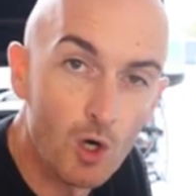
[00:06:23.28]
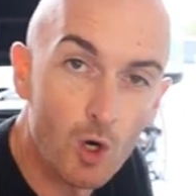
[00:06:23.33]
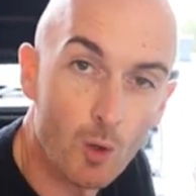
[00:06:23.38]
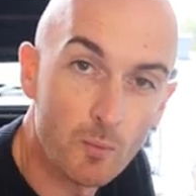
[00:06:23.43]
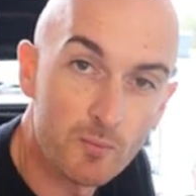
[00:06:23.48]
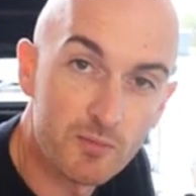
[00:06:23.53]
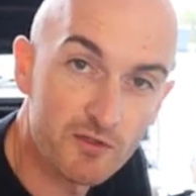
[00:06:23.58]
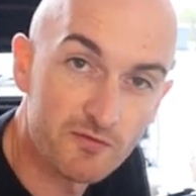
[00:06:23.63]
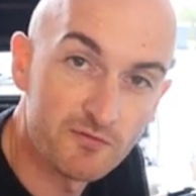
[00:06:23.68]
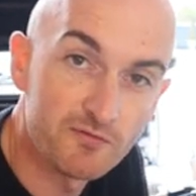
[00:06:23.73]

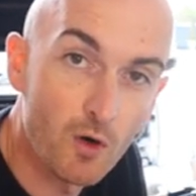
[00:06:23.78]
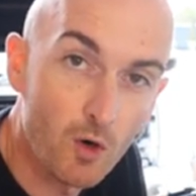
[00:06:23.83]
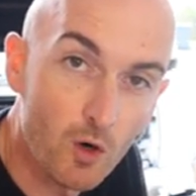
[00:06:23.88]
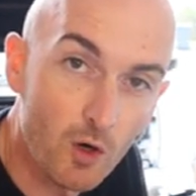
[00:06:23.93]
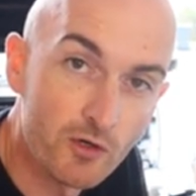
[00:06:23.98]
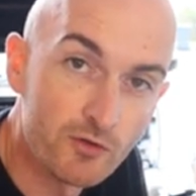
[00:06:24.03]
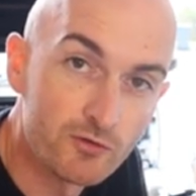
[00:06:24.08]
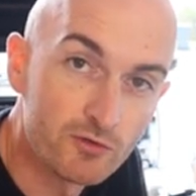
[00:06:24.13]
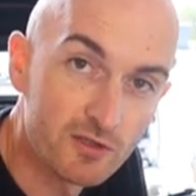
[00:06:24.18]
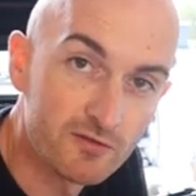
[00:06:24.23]
up to
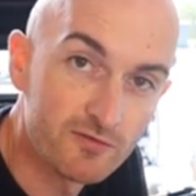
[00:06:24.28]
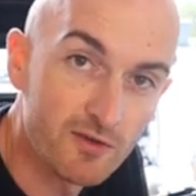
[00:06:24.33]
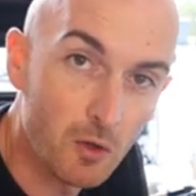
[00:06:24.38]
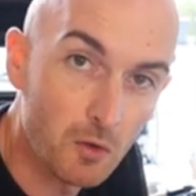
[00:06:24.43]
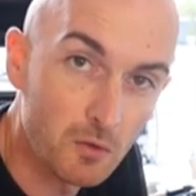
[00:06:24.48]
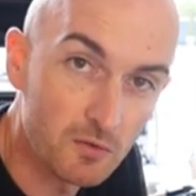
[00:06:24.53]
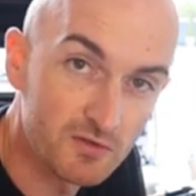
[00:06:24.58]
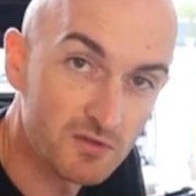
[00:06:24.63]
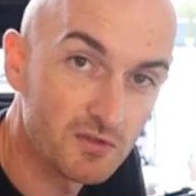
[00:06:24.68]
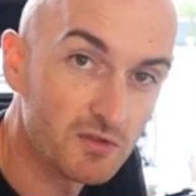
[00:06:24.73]
400
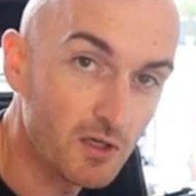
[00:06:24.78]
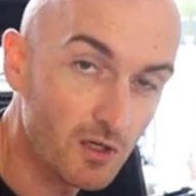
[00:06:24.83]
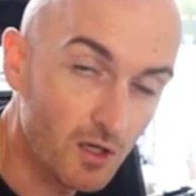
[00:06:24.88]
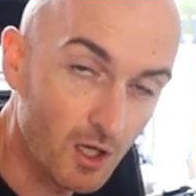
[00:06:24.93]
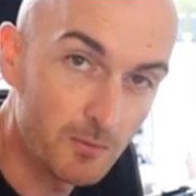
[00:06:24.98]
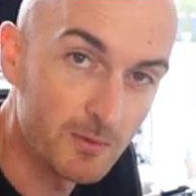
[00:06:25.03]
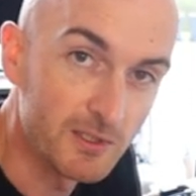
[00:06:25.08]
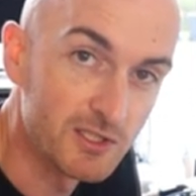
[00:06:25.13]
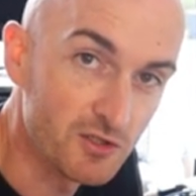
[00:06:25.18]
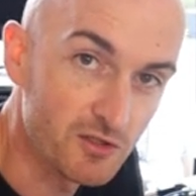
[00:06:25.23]
volts,
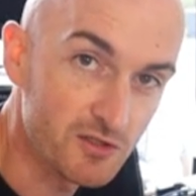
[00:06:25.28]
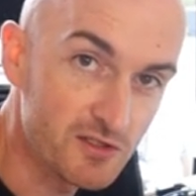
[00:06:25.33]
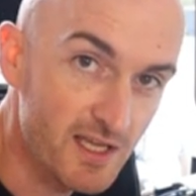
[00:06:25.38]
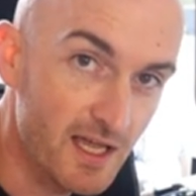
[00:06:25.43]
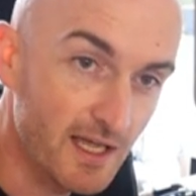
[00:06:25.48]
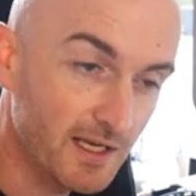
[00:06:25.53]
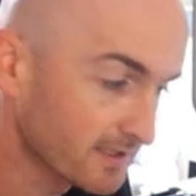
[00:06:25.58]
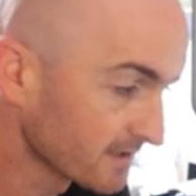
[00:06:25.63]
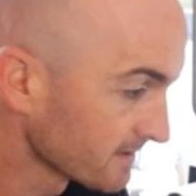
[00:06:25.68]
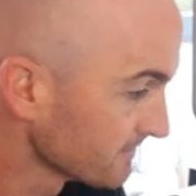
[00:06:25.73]
like we just
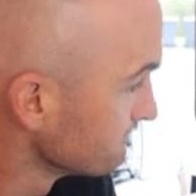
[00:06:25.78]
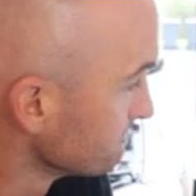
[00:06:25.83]
said.